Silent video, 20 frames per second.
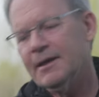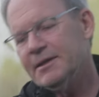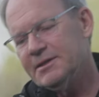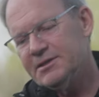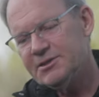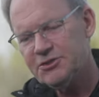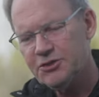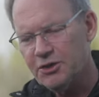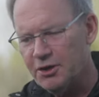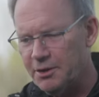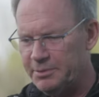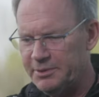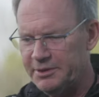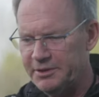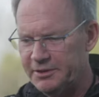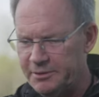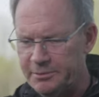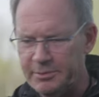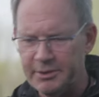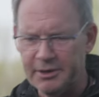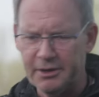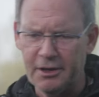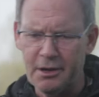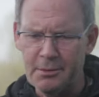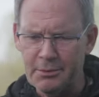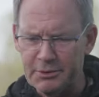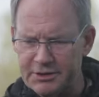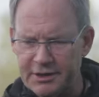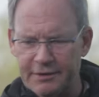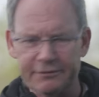Yeah, he's chomping at the bit. I
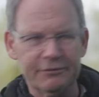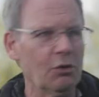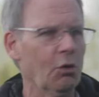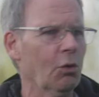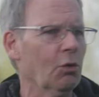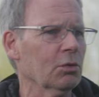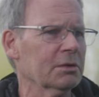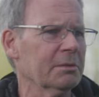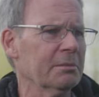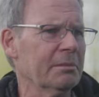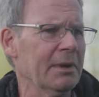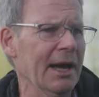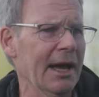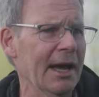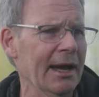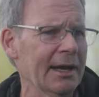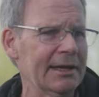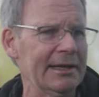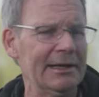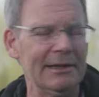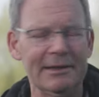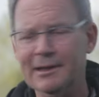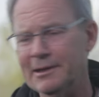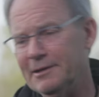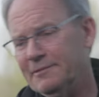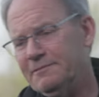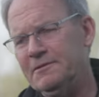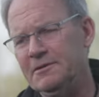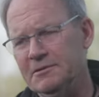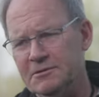almost have to hold him back. He, like,
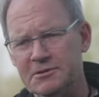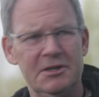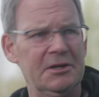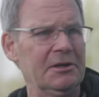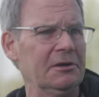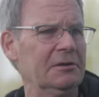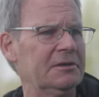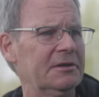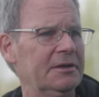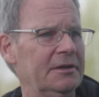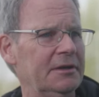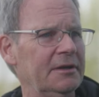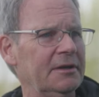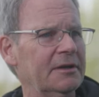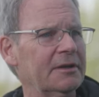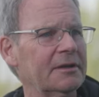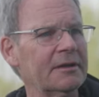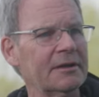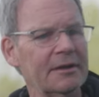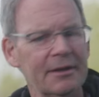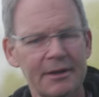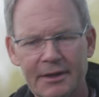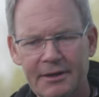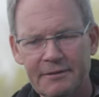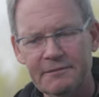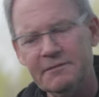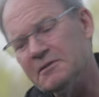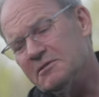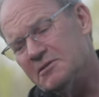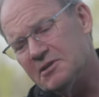feels guilty.
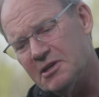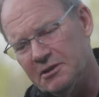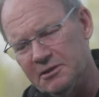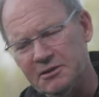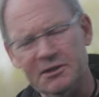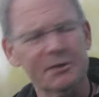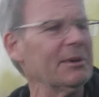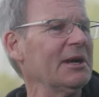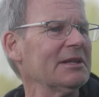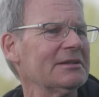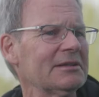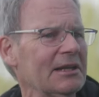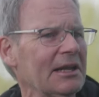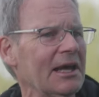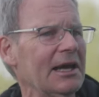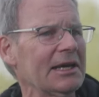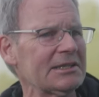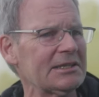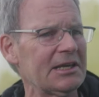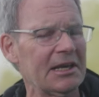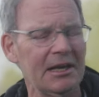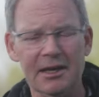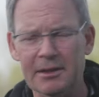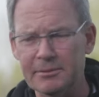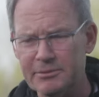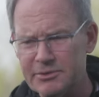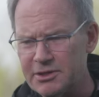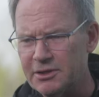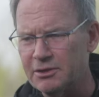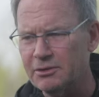Feels guilty about that last
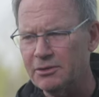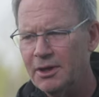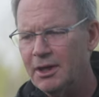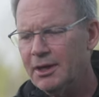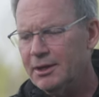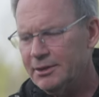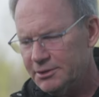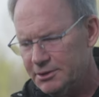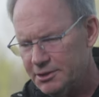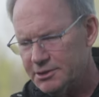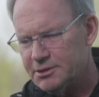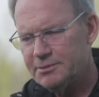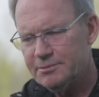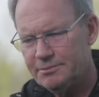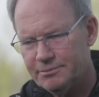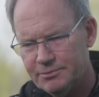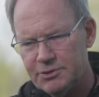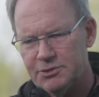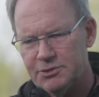game, so just